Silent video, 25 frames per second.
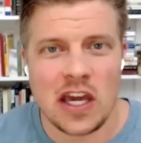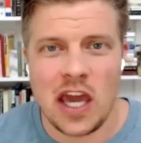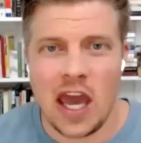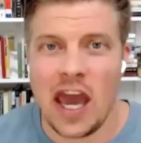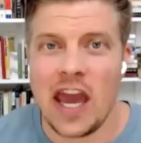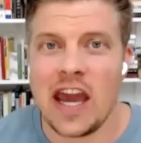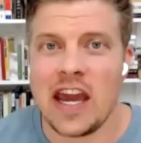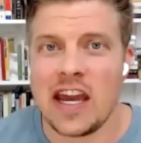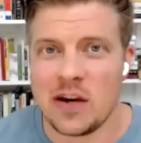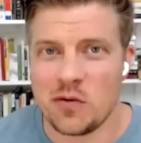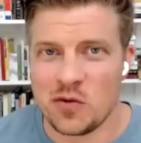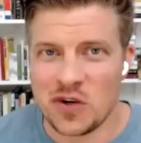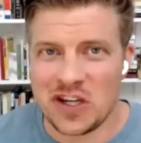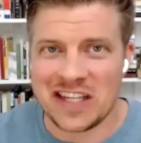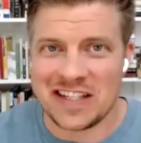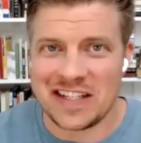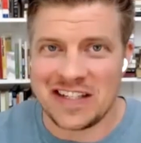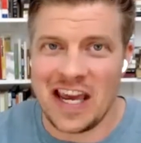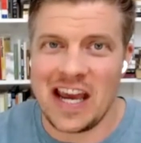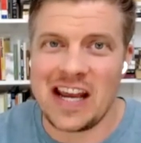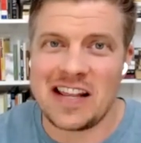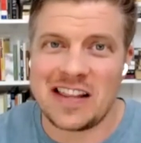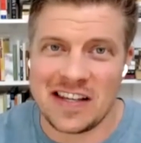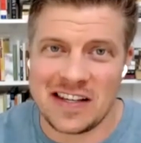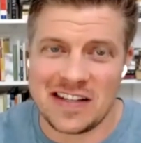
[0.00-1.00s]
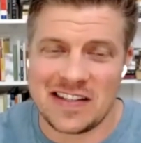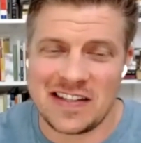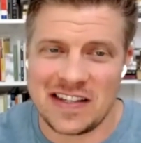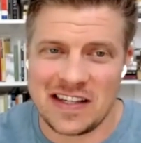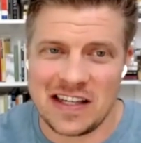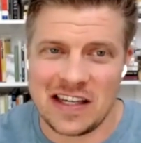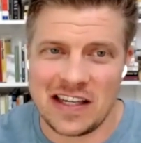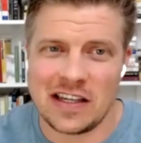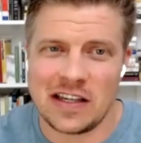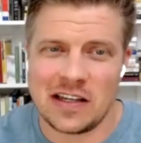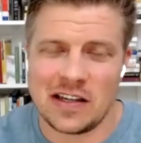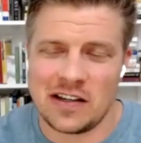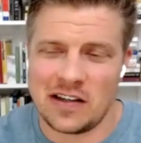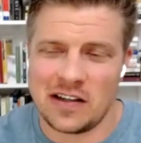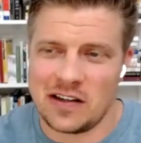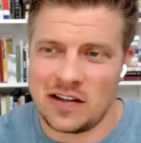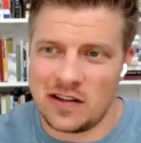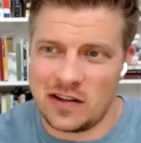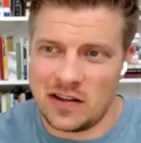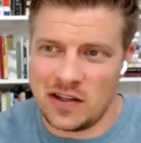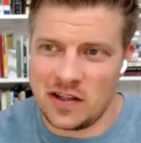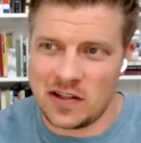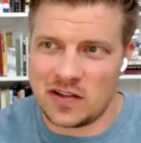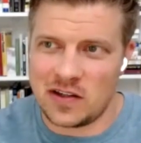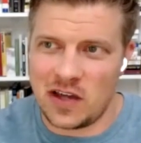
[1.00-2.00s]
hey, we can take this
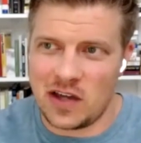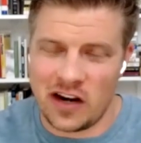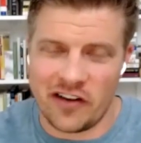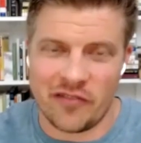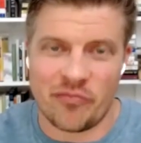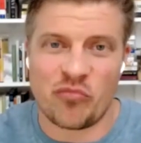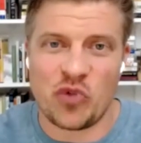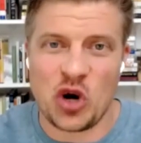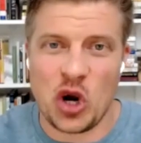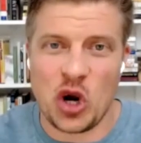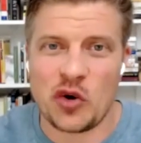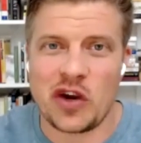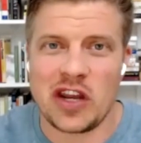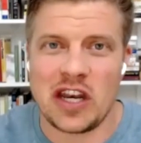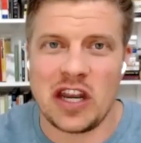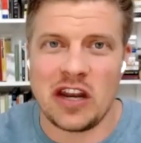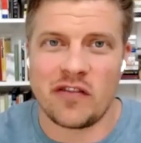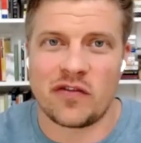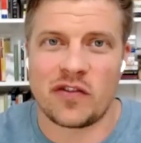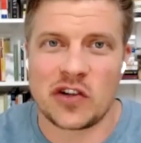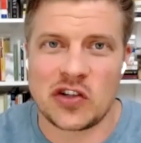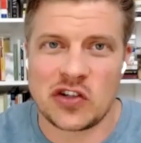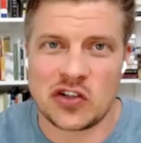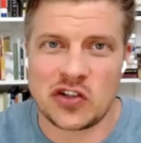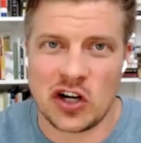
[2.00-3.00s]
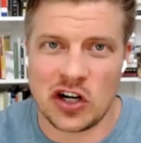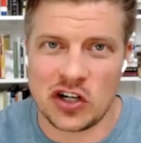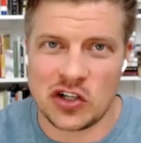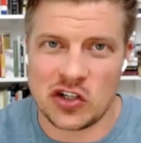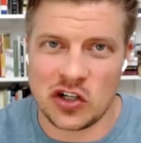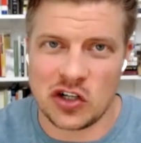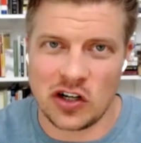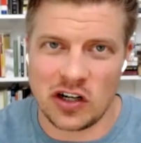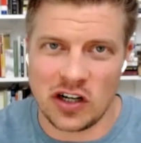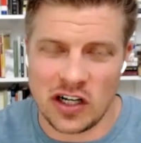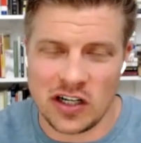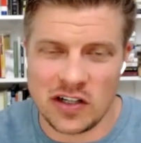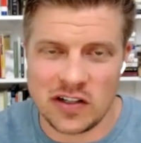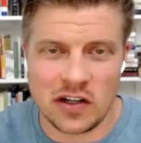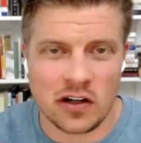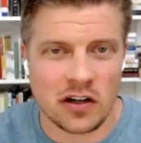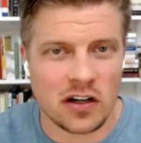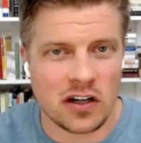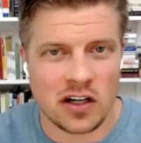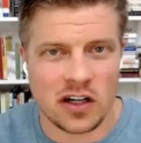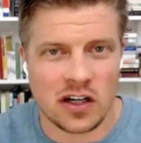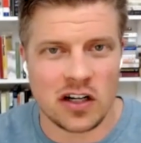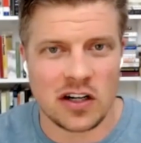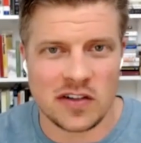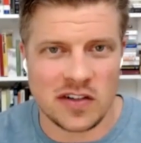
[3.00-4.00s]
kind of broken infrastructure and turn
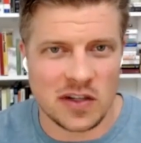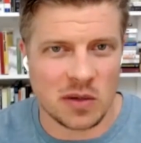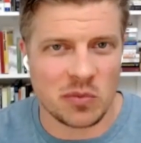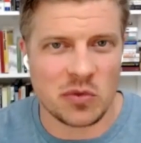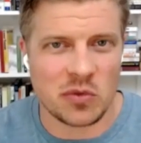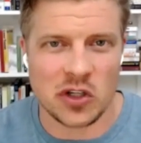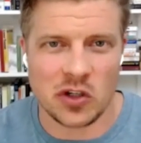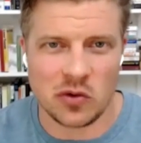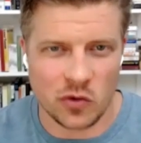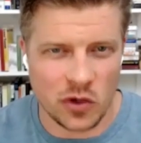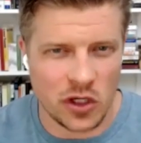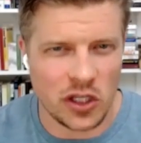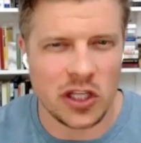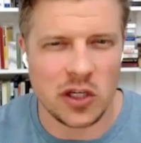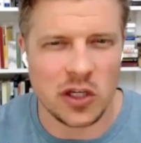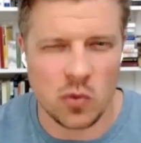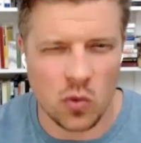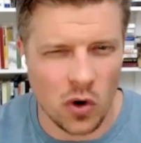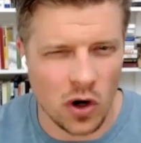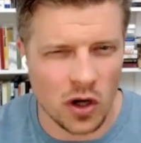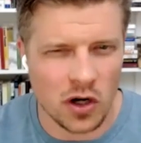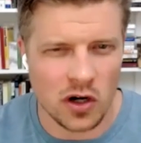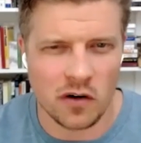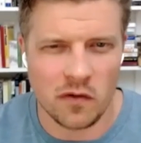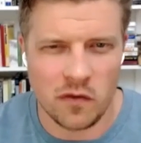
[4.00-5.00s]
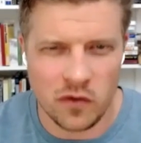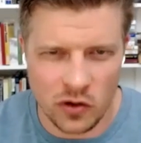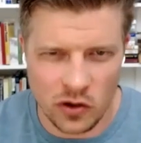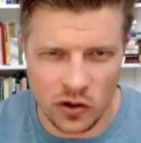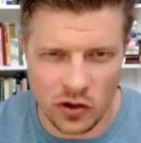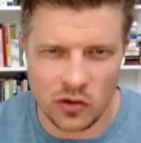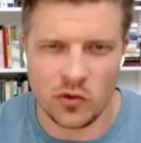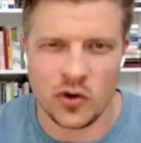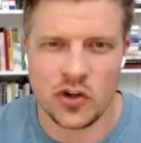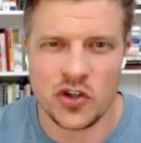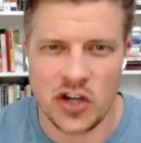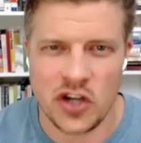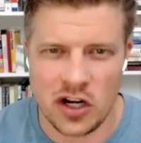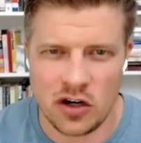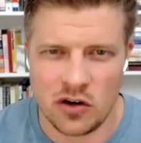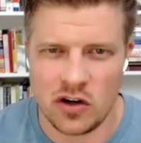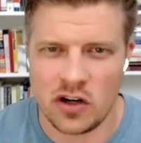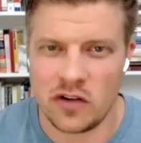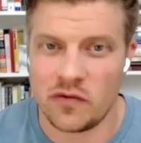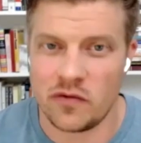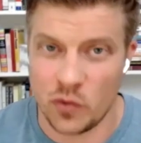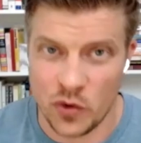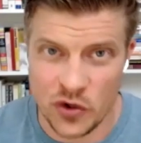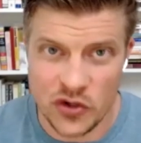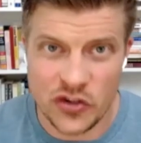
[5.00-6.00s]
it into something really wonderful and
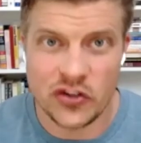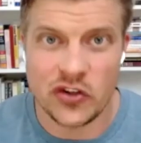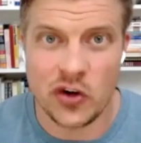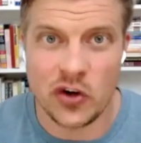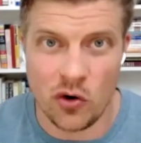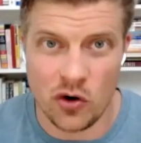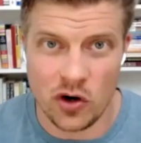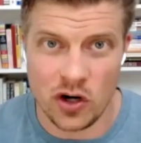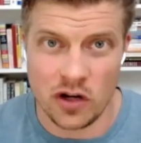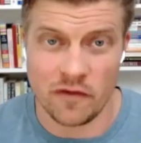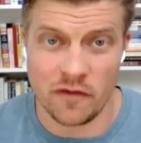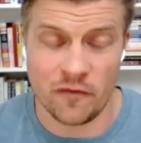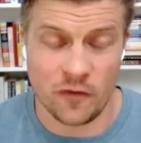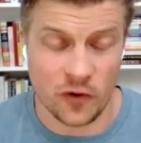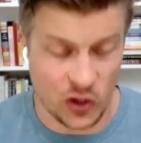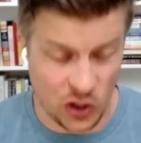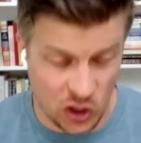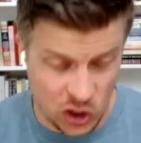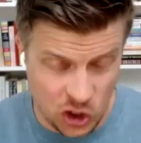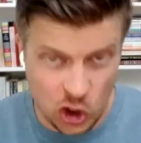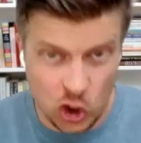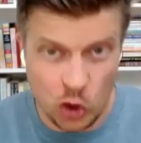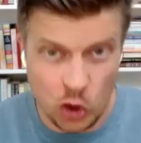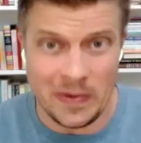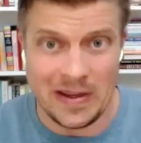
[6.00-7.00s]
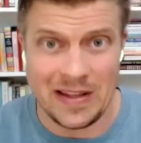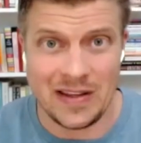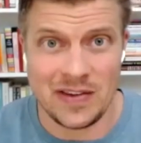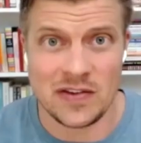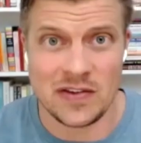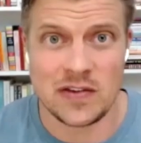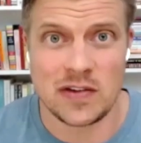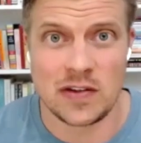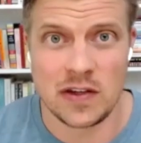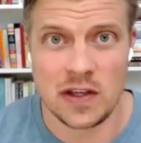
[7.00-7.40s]
regenerative and restorative for the humans.